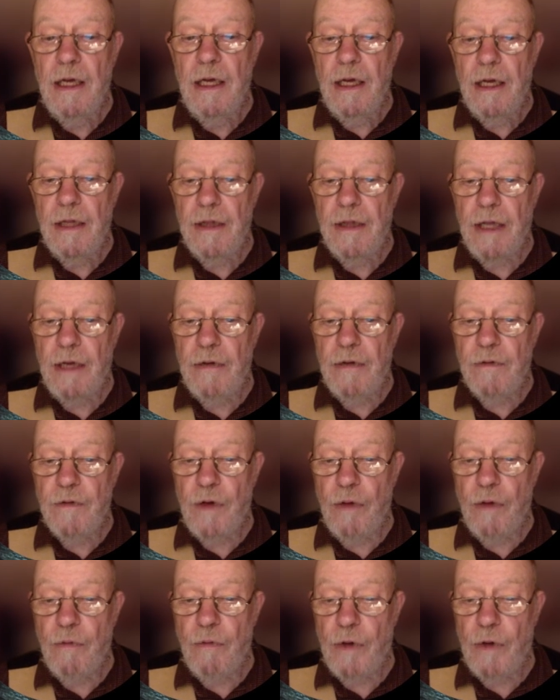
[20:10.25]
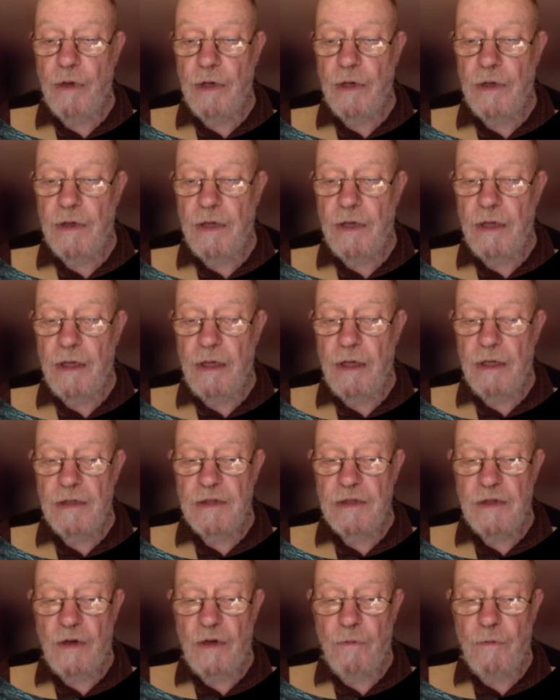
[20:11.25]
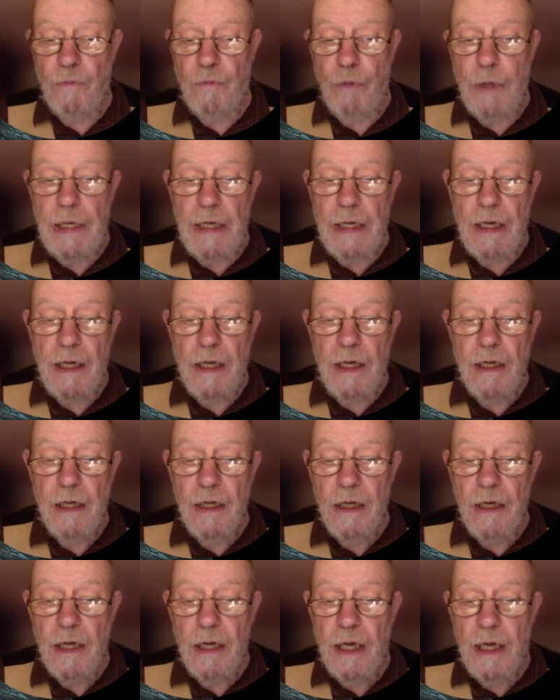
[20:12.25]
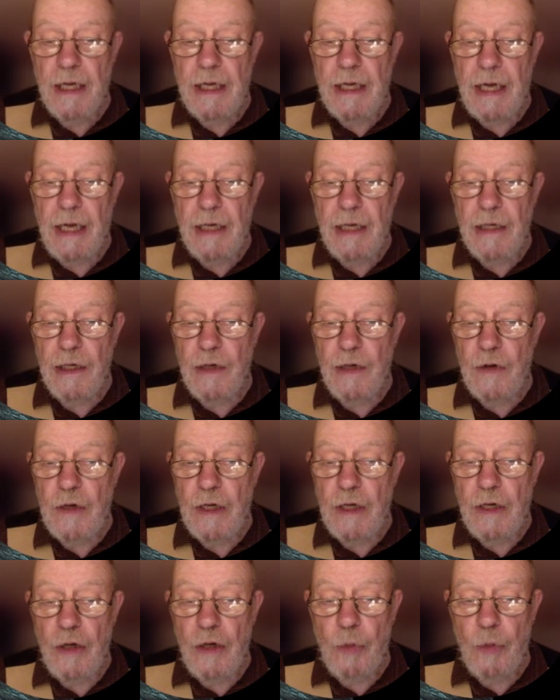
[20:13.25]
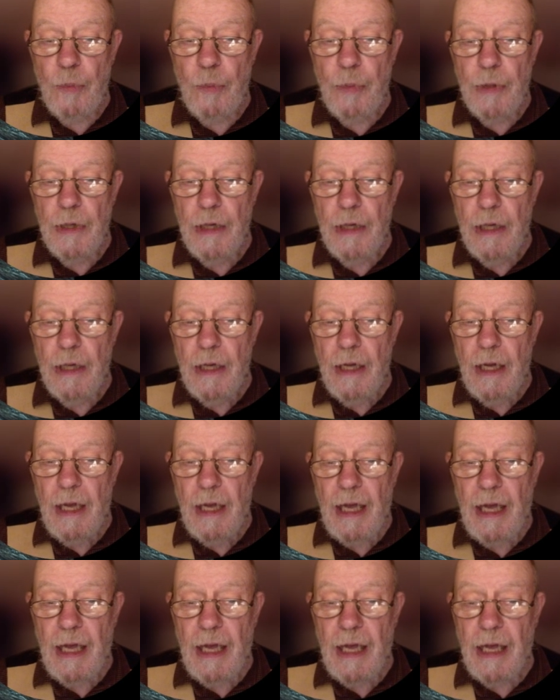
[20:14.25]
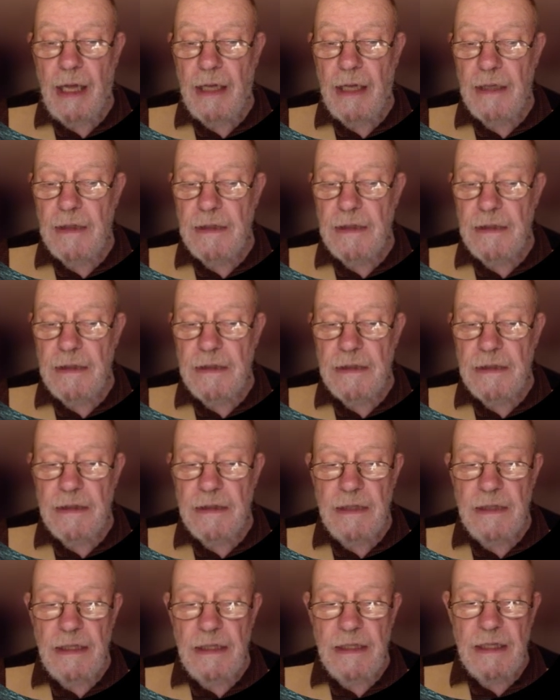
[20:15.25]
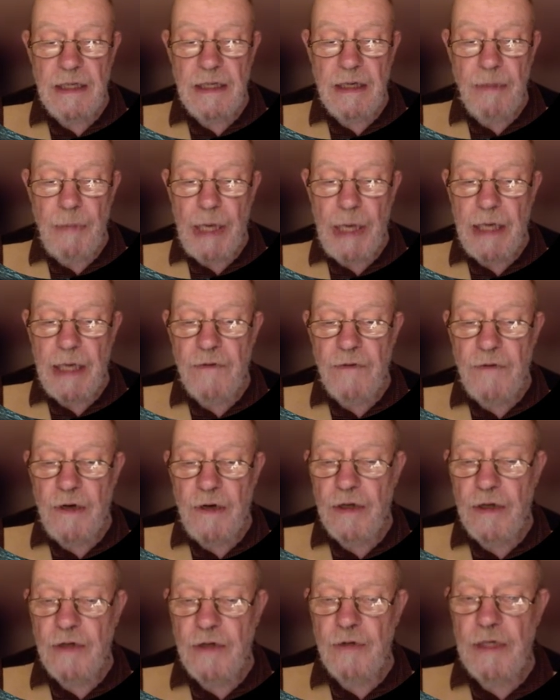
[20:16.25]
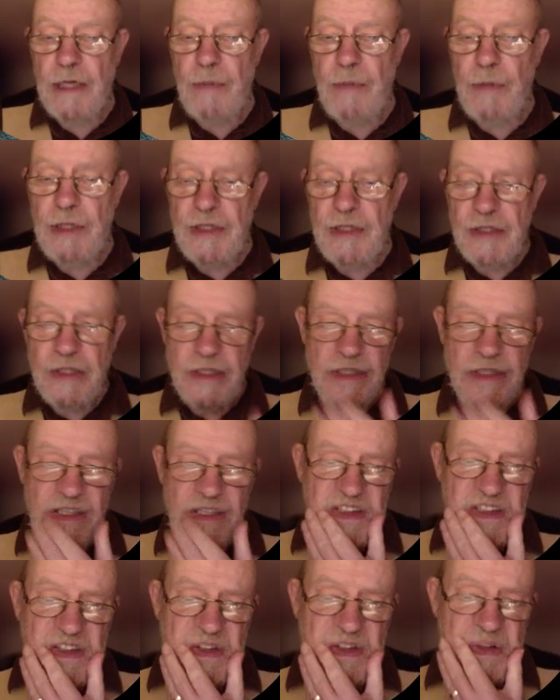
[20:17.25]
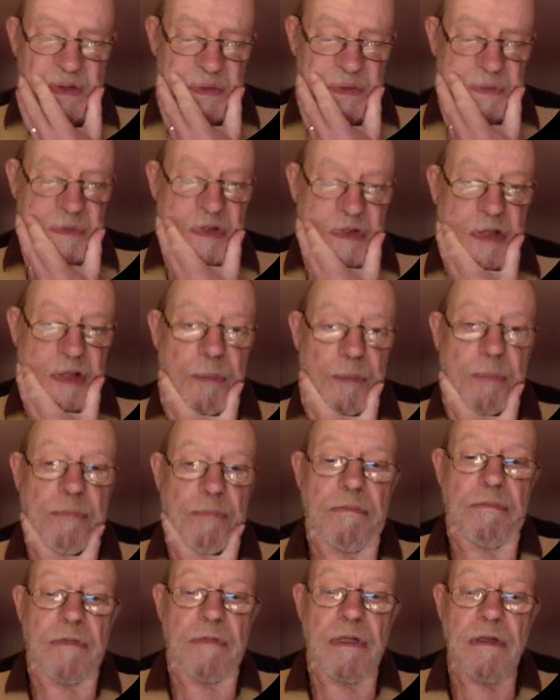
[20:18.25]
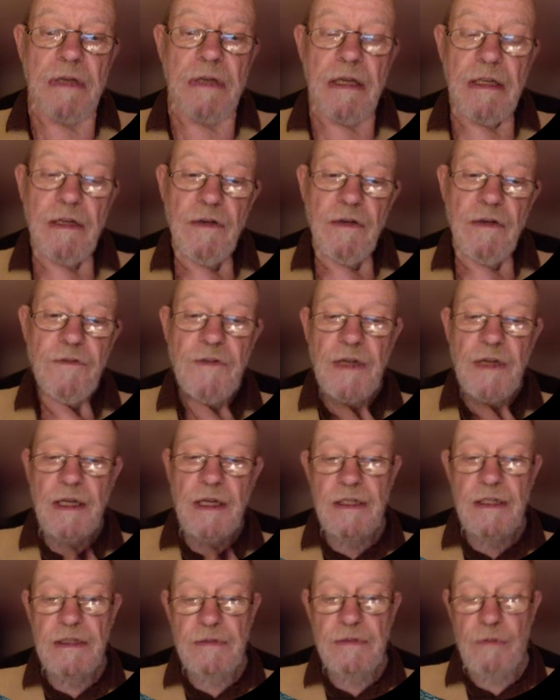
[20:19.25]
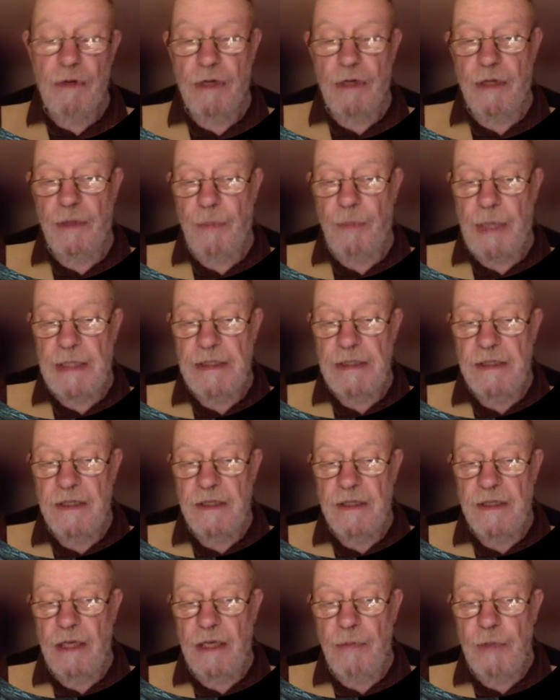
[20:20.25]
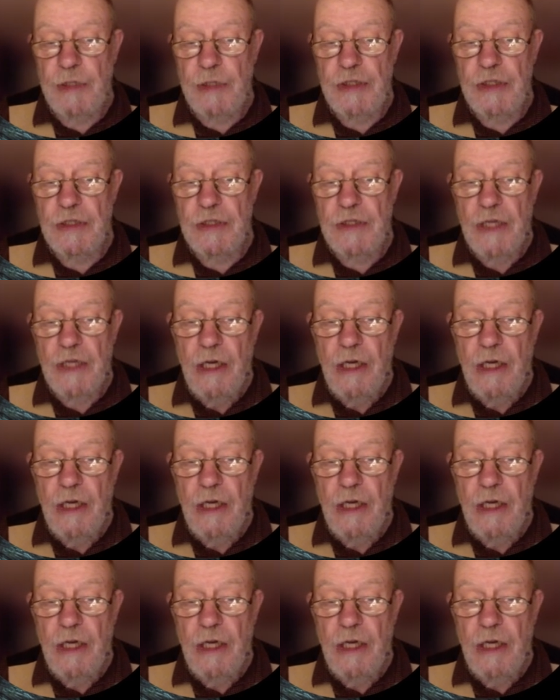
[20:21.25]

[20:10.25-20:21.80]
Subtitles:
And there we've got one of a sort of weir, again looking up, and it can make a very good image. This isn't I don't feel is one of the best of the images,